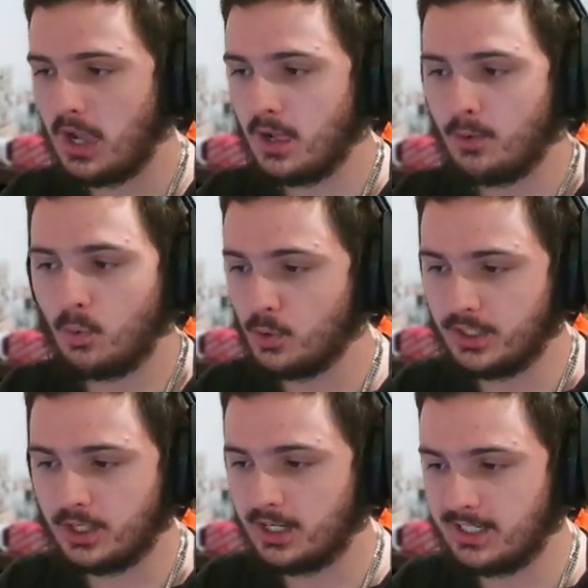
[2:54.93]
all you're
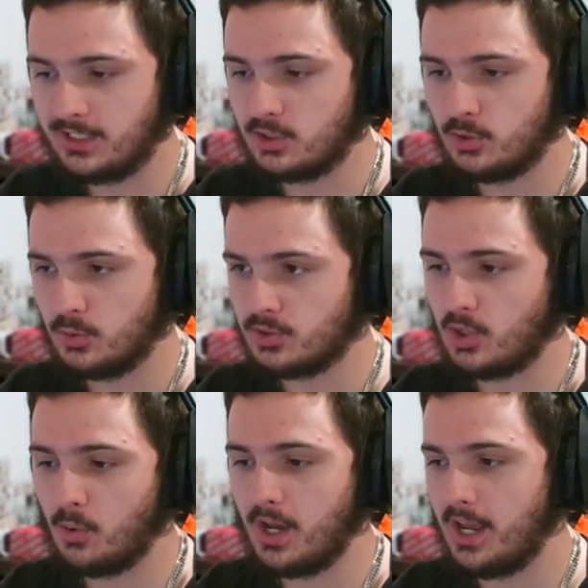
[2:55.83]
going to need to do is
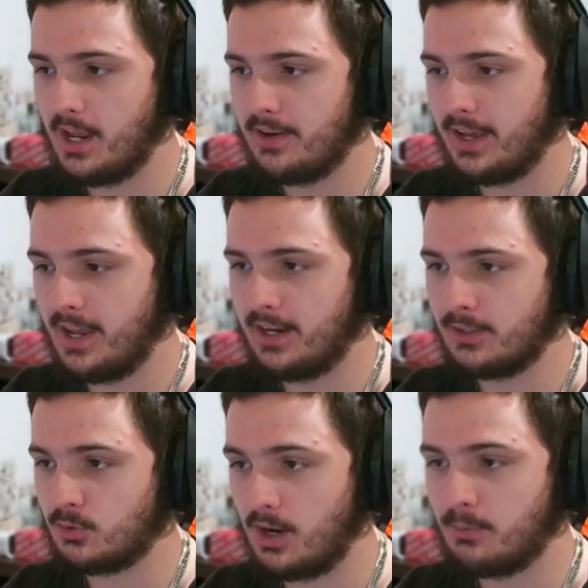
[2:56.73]
go ahead and
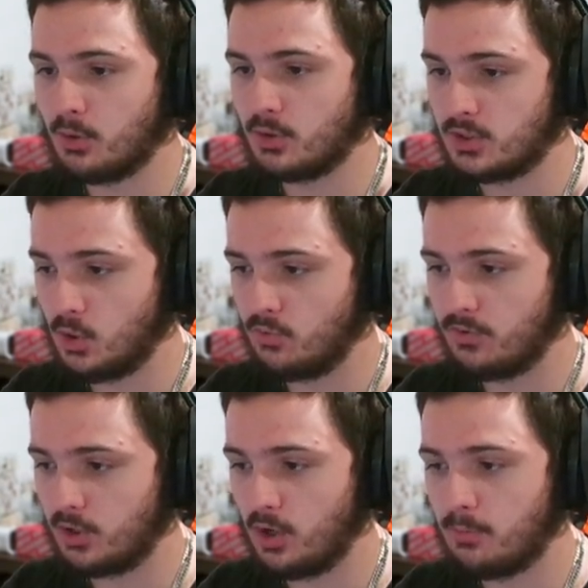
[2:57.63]
grab yourself a
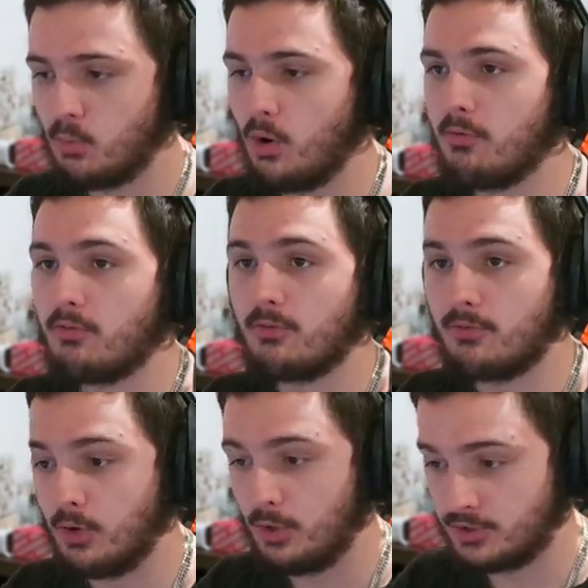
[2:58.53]
couple of
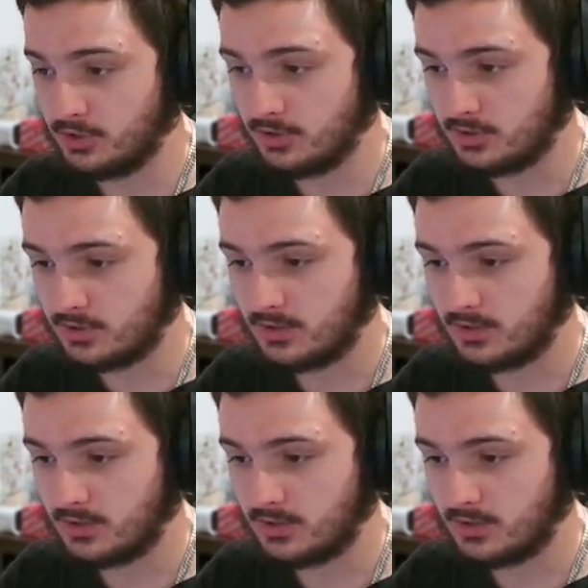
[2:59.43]
furnaces.